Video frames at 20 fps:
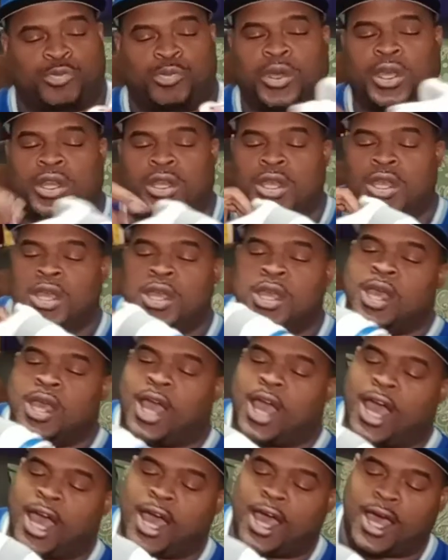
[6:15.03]
But
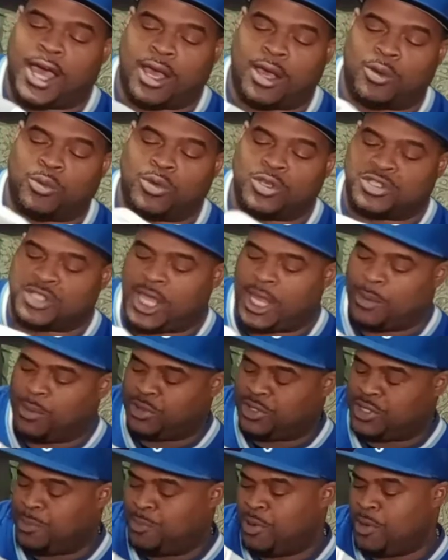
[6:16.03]
I was
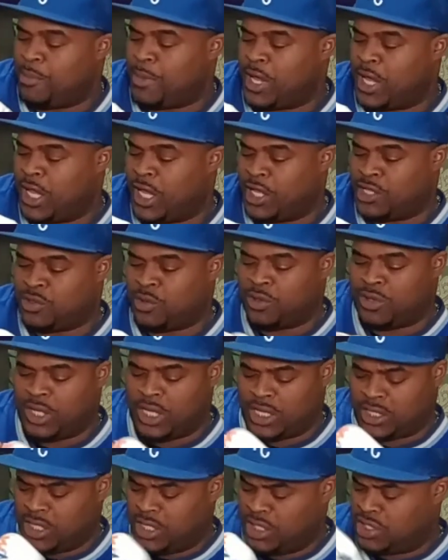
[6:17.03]
able to put my hands on
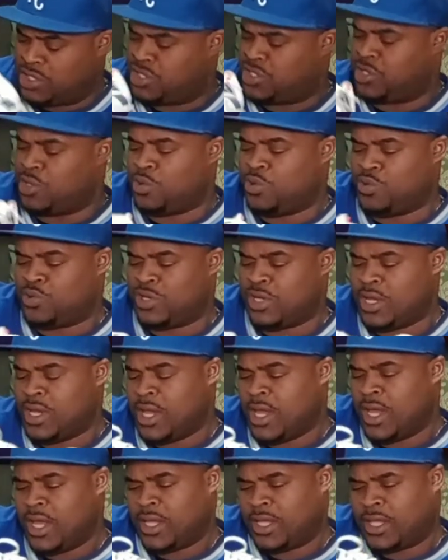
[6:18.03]
these. These shoes
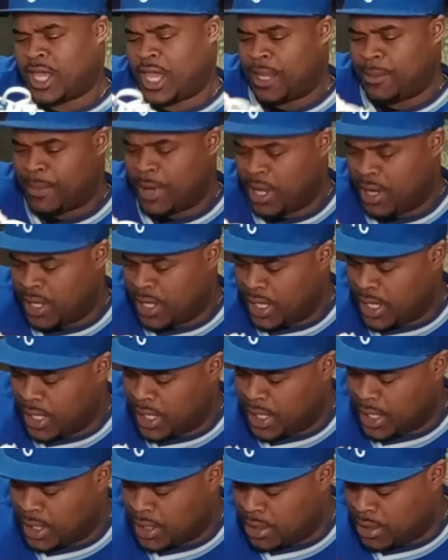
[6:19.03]
came out
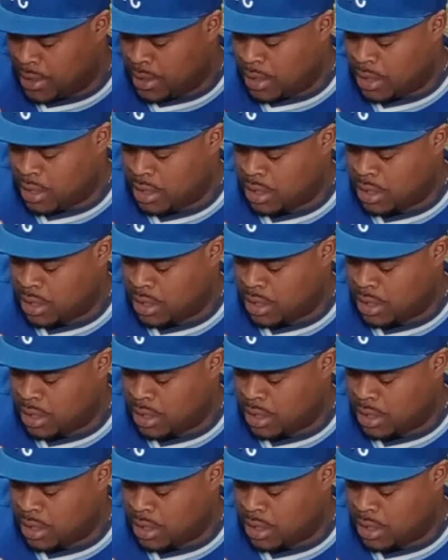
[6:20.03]
in